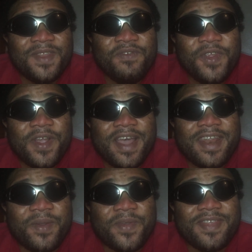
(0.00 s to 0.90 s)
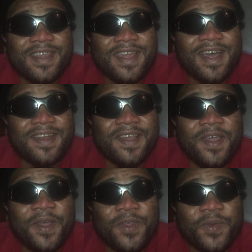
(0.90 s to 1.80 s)
Even your card acquisti card,
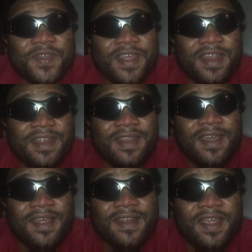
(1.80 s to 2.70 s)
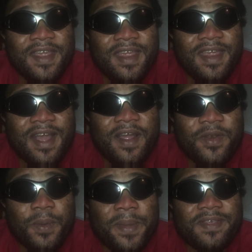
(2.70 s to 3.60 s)
you see the
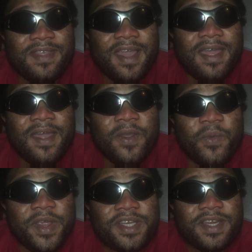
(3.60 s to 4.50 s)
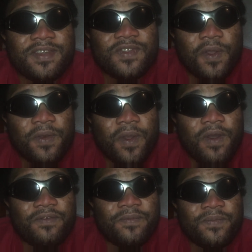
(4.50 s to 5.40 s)
account numbers there, which is turned
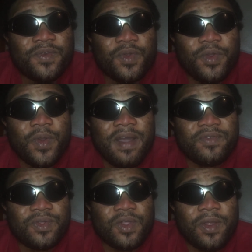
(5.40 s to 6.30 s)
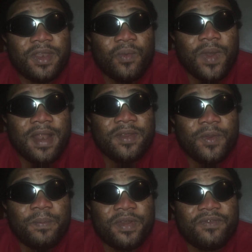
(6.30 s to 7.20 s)
off. So you have to turn the one
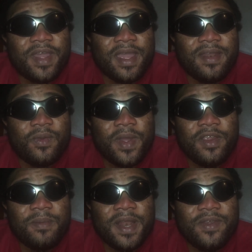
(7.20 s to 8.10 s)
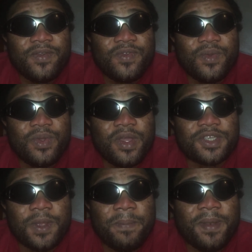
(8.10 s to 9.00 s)
you prefer, the one you normally use to do your
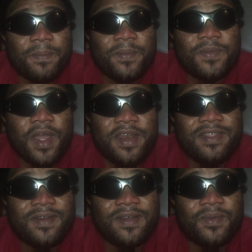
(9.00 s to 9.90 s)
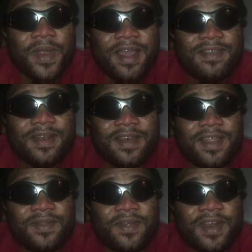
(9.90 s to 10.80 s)
shopping. Turn it on, whether it's
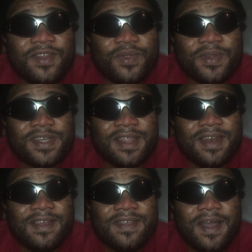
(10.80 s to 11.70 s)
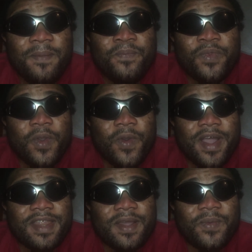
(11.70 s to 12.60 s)
Redito Cittadinanza or
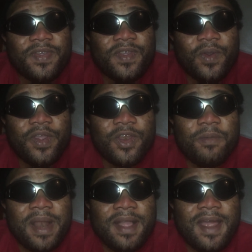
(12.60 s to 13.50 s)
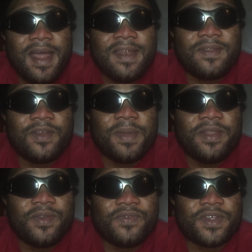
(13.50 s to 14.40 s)
card acquisti or your normal card you
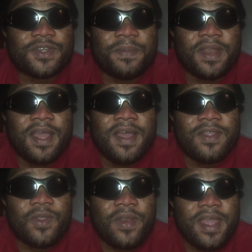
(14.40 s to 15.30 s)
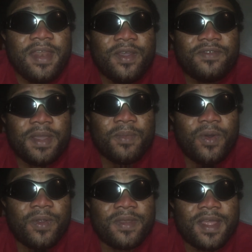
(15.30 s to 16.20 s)
normally use for shopping. Turn any of them
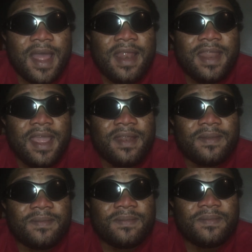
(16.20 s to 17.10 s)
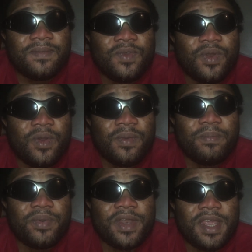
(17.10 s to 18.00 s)
on, and then you know,
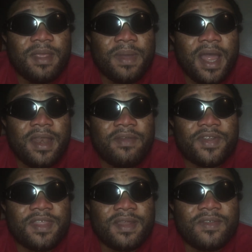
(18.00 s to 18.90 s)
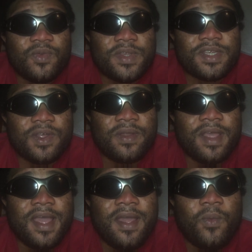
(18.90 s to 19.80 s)
put the IBAN, everything, switch it on.
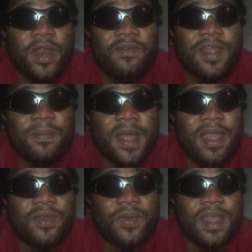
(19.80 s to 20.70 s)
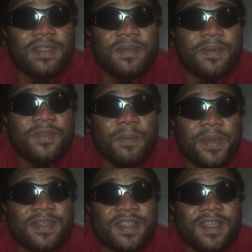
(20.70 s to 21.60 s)
Whatever you buy, you get some
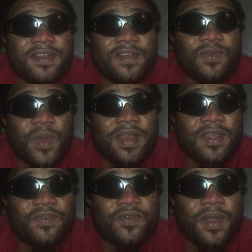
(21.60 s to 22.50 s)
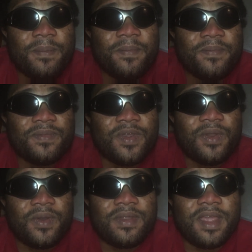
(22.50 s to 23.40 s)
percentage. This one is from, you
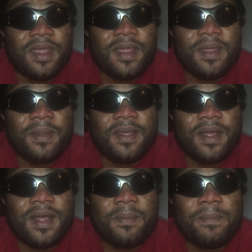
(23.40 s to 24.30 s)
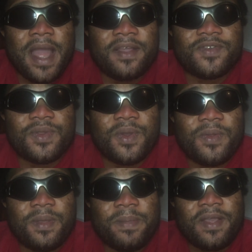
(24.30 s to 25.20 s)
know, the banks, you
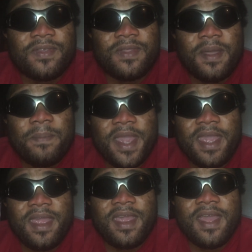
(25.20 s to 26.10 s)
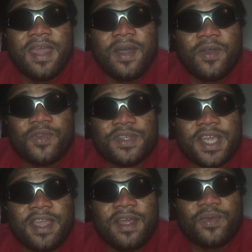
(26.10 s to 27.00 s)
know, the pasta pay. Also
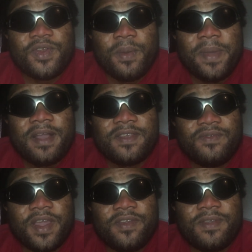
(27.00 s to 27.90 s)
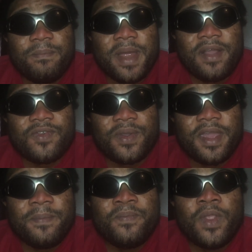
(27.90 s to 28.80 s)
check out with your banks if you're using banks,
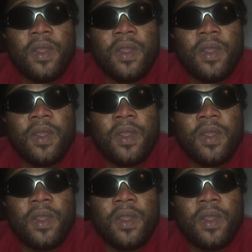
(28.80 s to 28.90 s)
okay?